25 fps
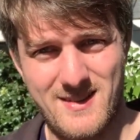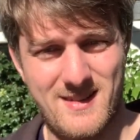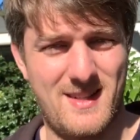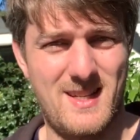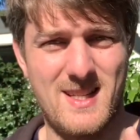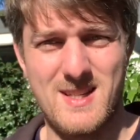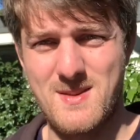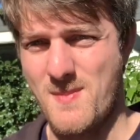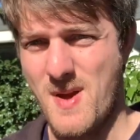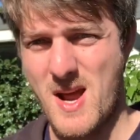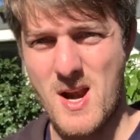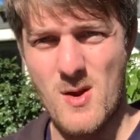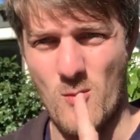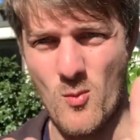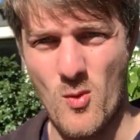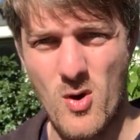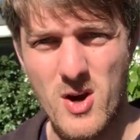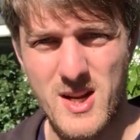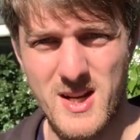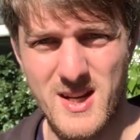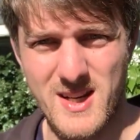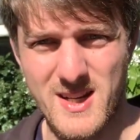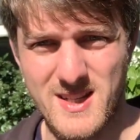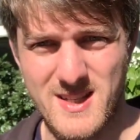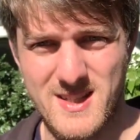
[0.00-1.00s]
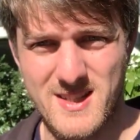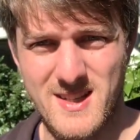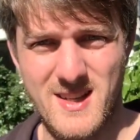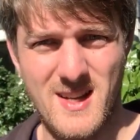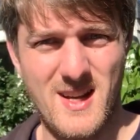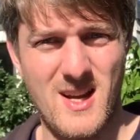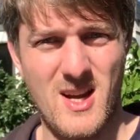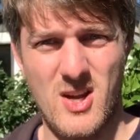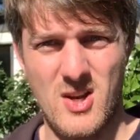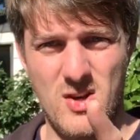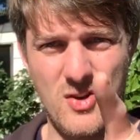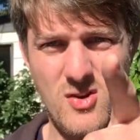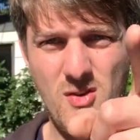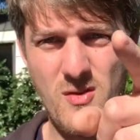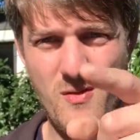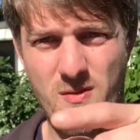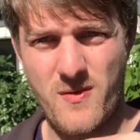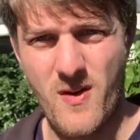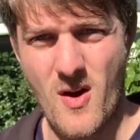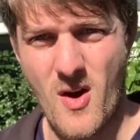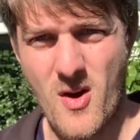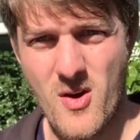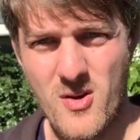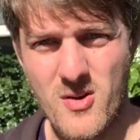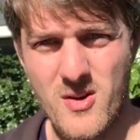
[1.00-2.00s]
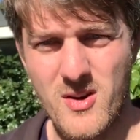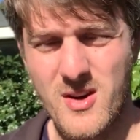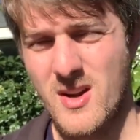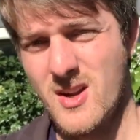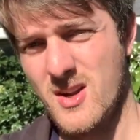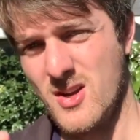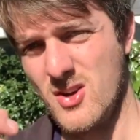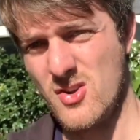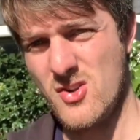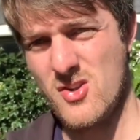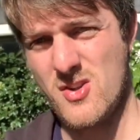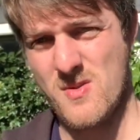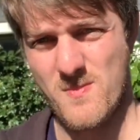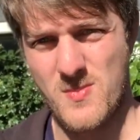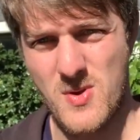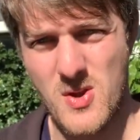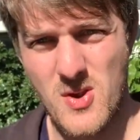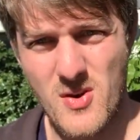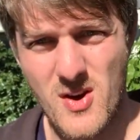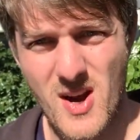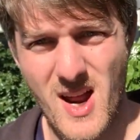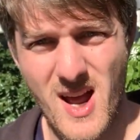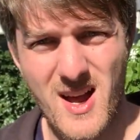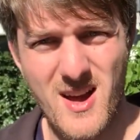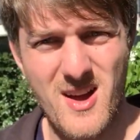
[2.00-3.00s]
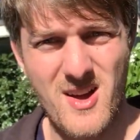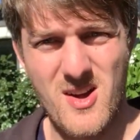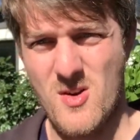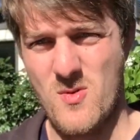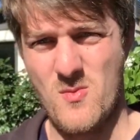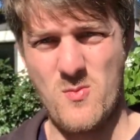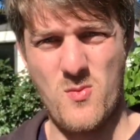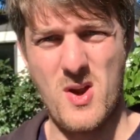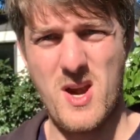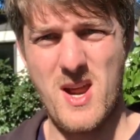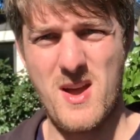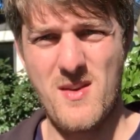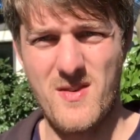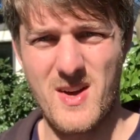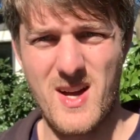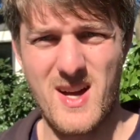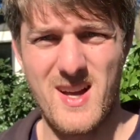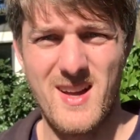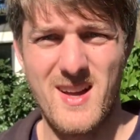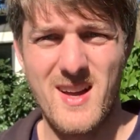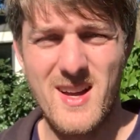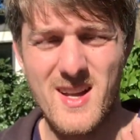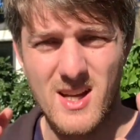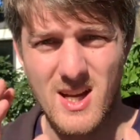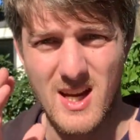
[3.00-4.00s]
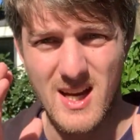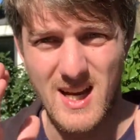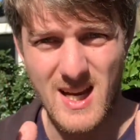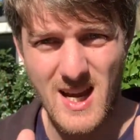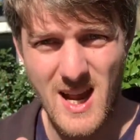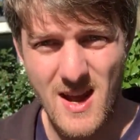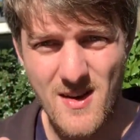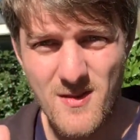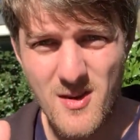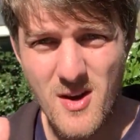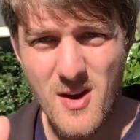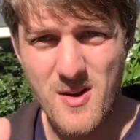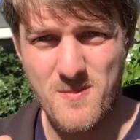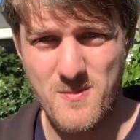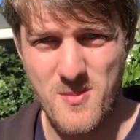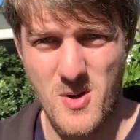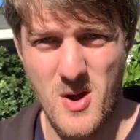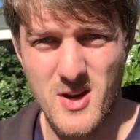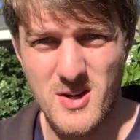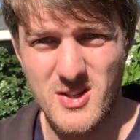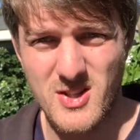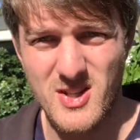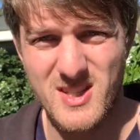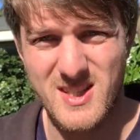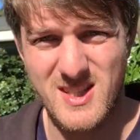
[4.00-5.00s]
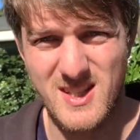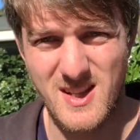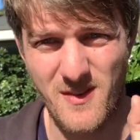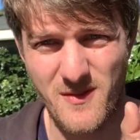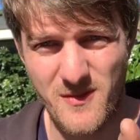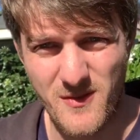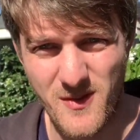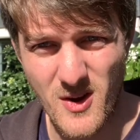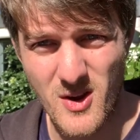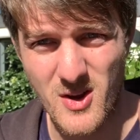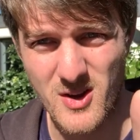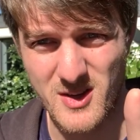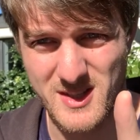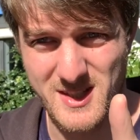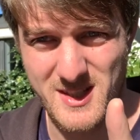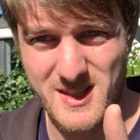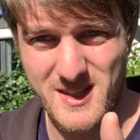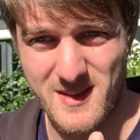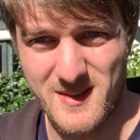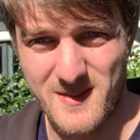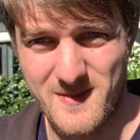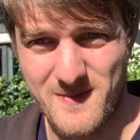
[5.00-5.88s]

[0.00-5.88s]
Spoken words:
Doesn't matter what it is. New phone, new computer, whatever. You never purchase the first,